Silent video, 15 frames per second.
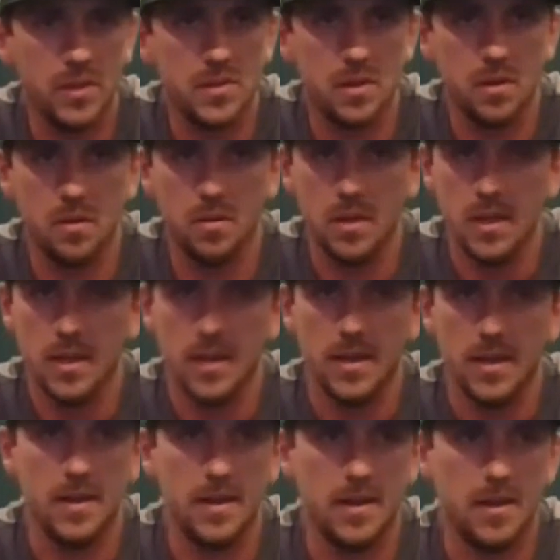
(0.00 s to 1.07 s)
So
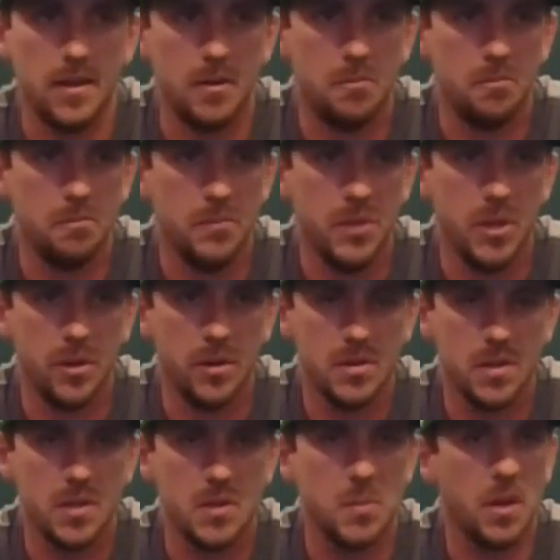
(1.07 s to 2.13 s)
um, you know it's
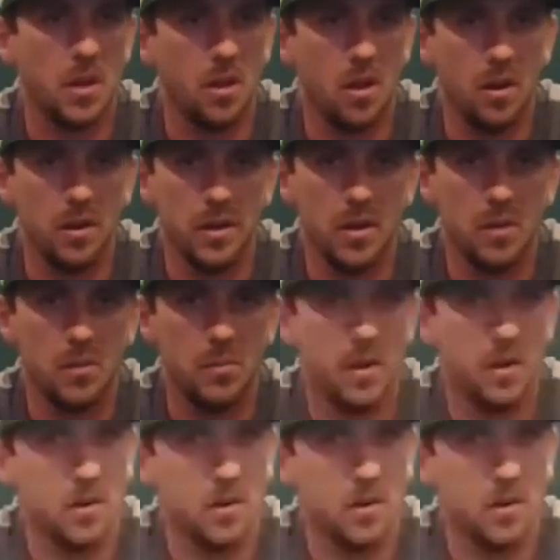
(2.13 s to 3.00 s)
it's been a long year, but